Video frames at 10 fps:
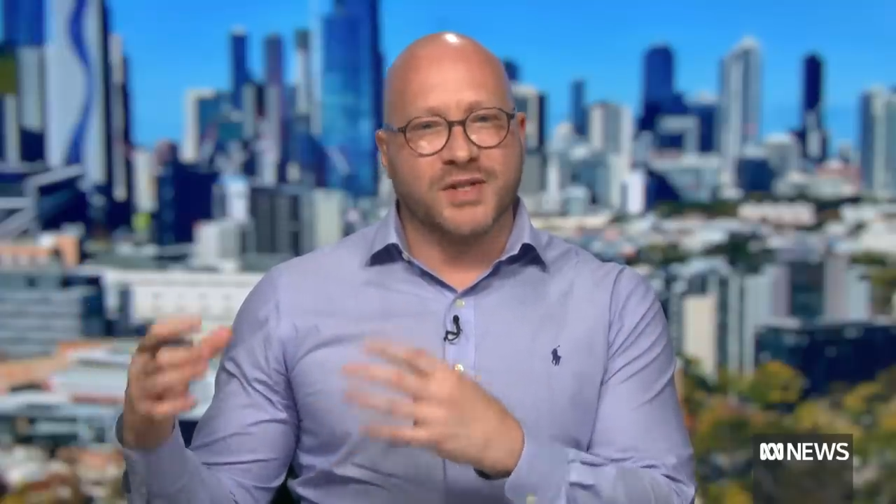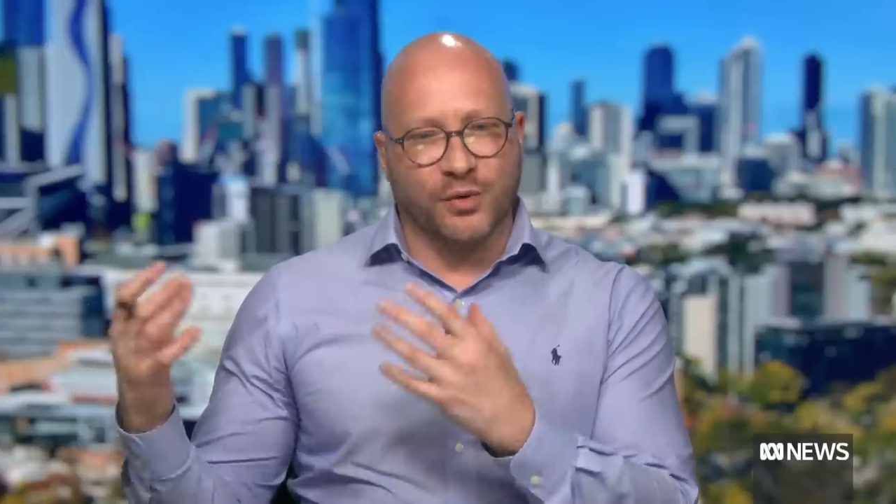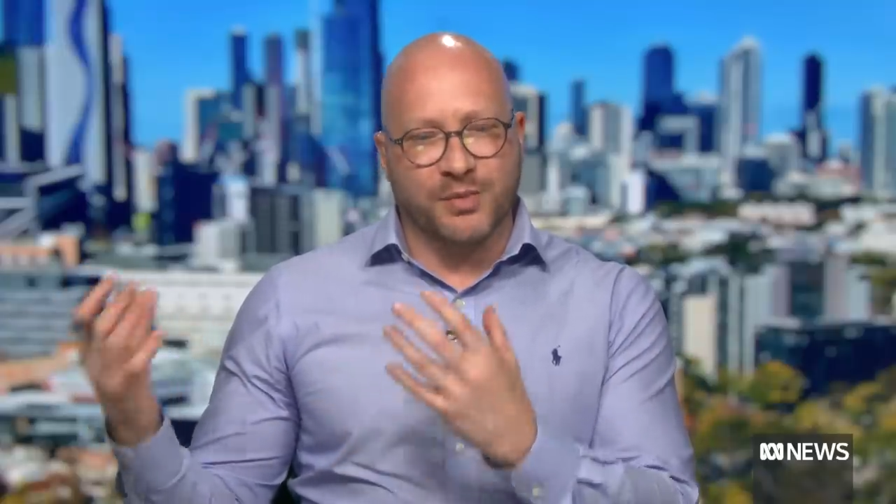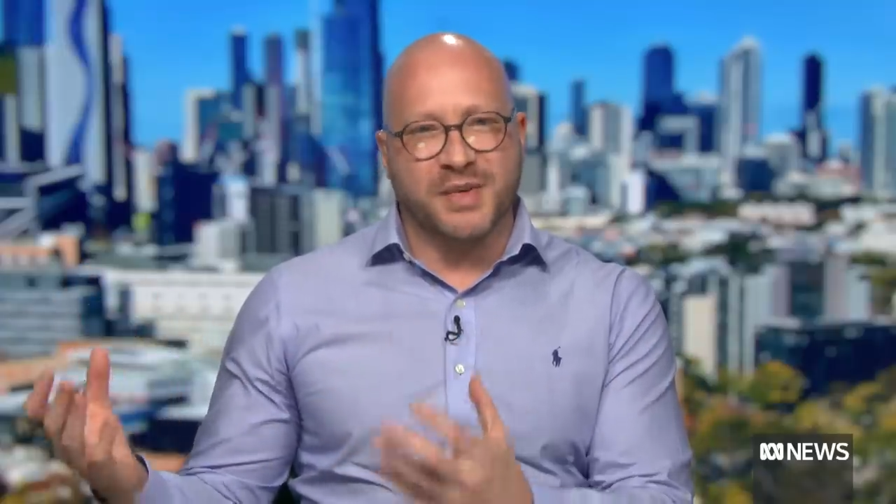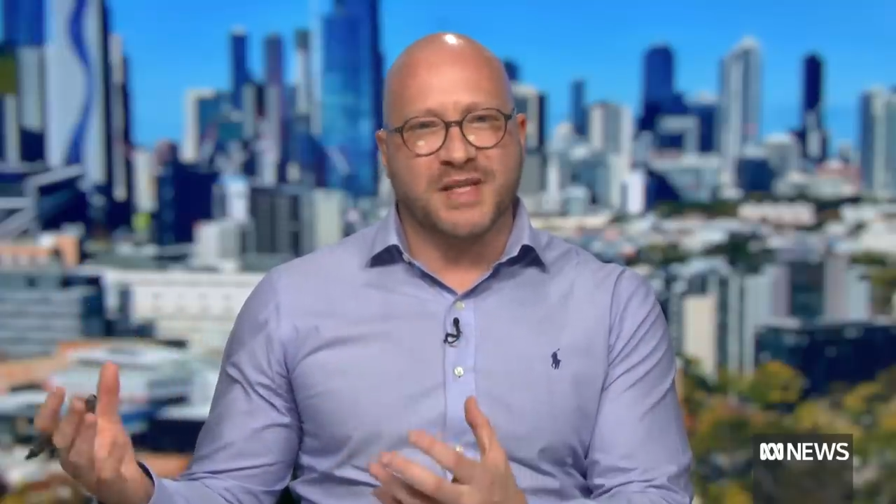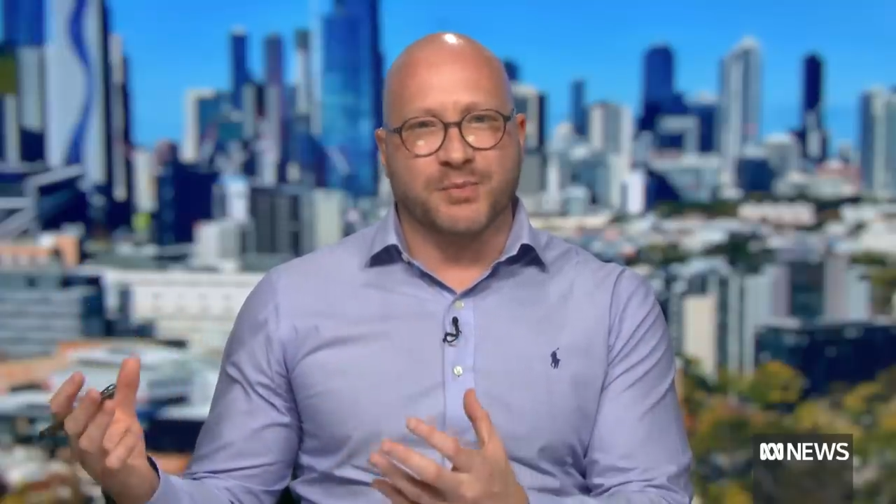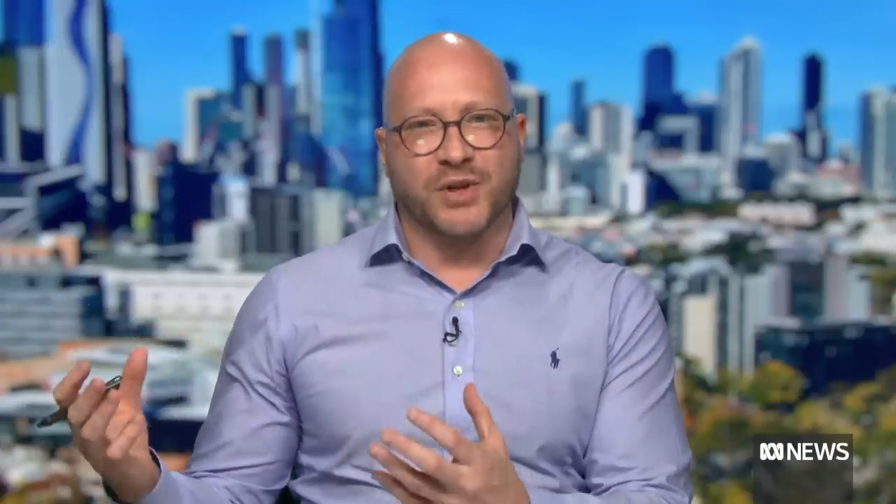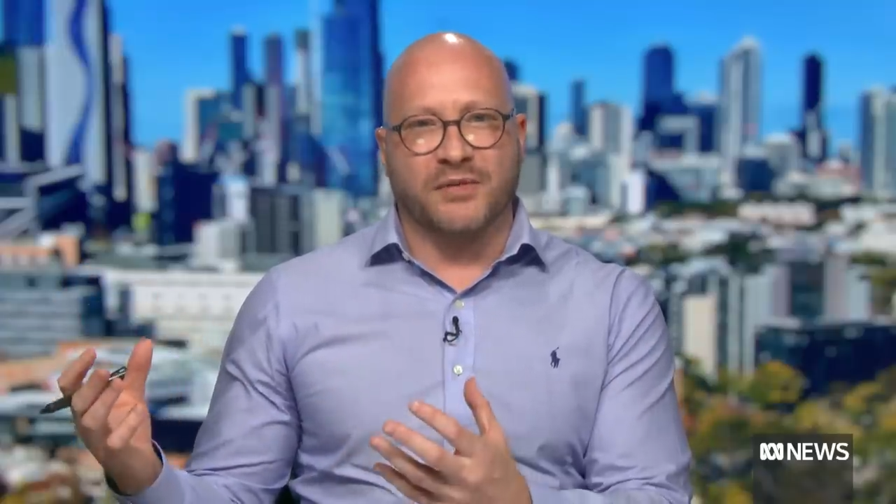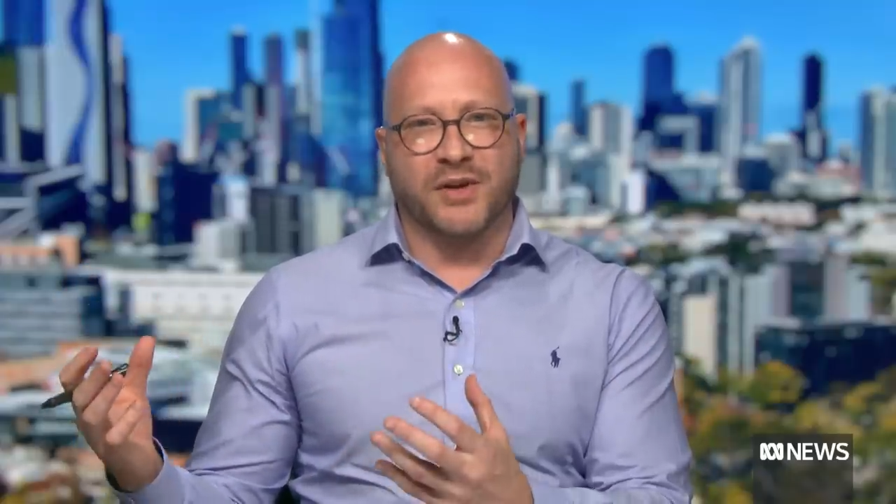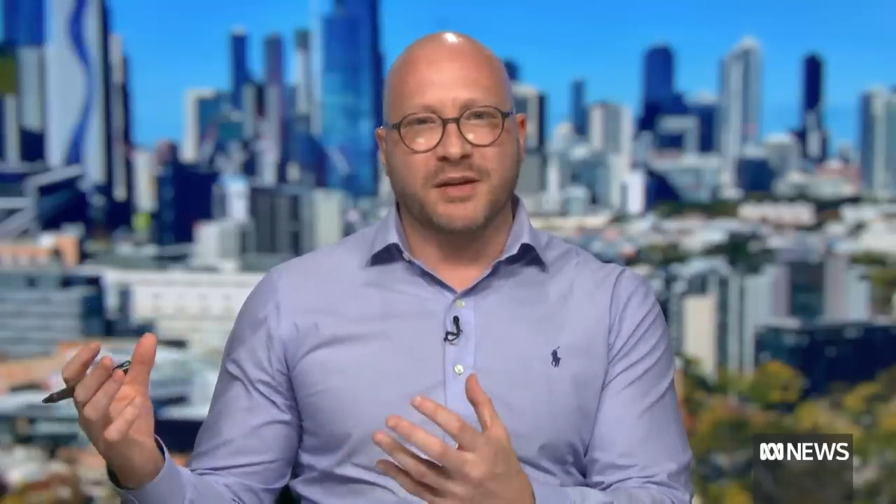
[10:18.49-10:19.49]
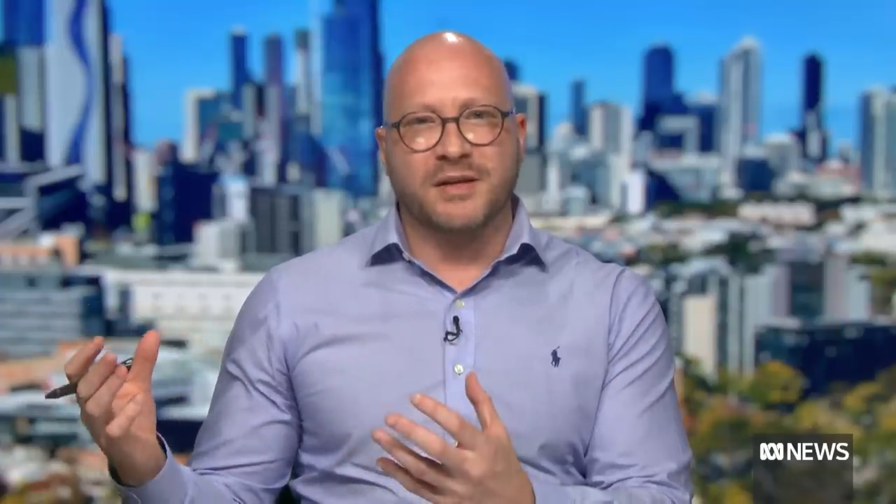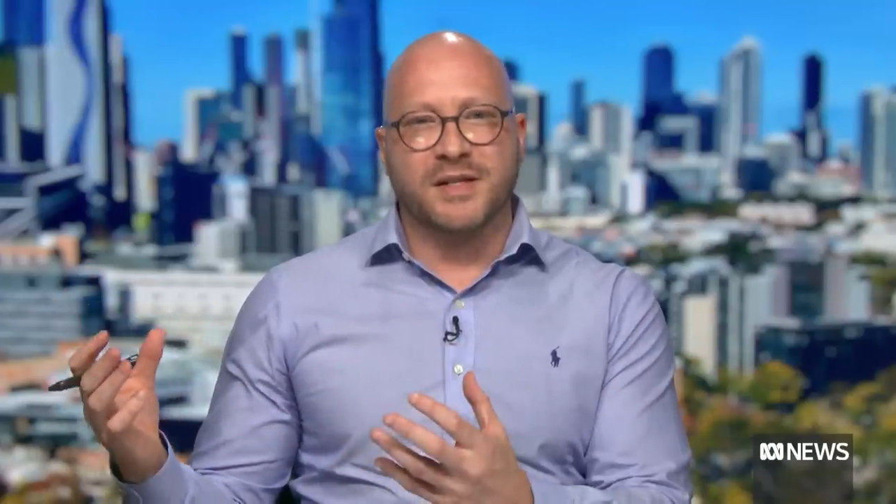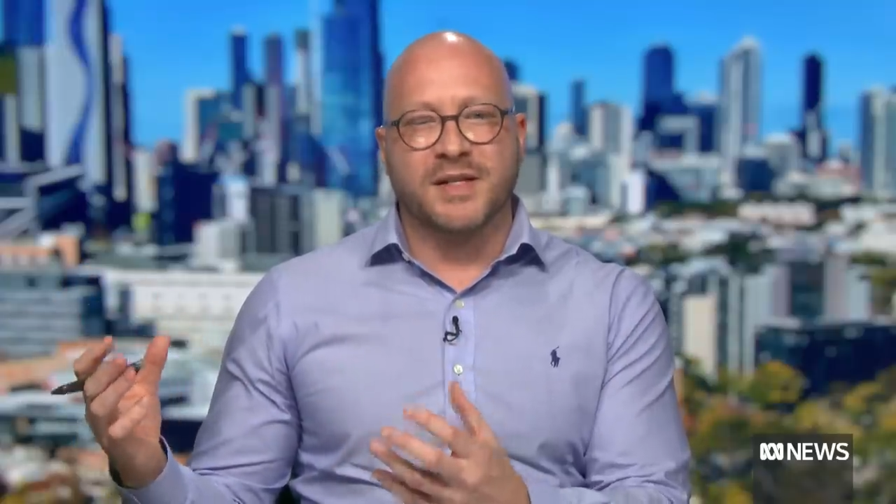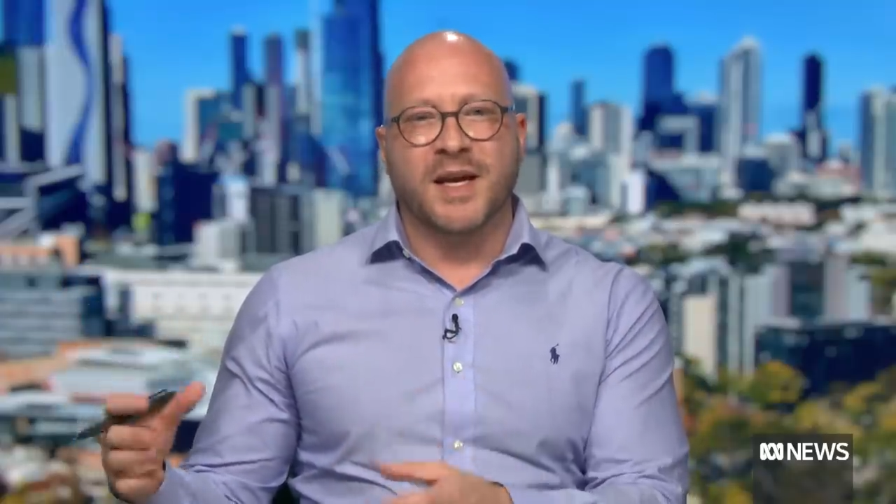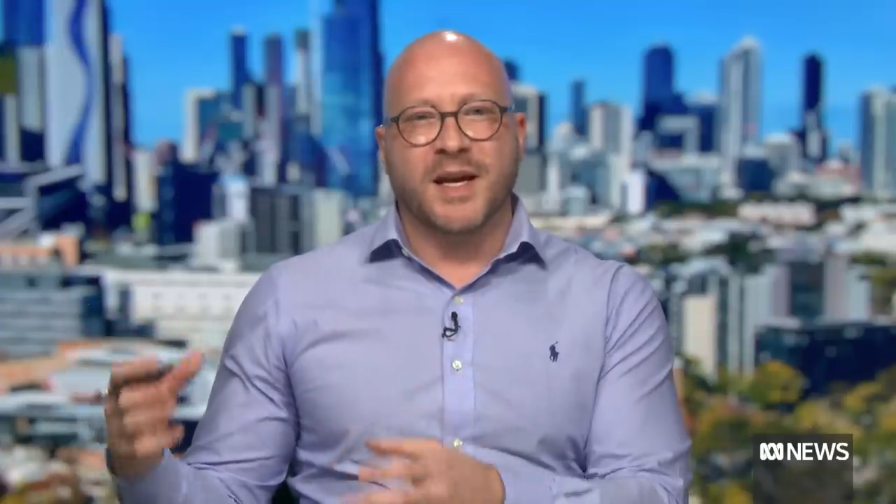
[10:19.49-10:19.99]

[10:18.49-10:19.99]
so admissible evidence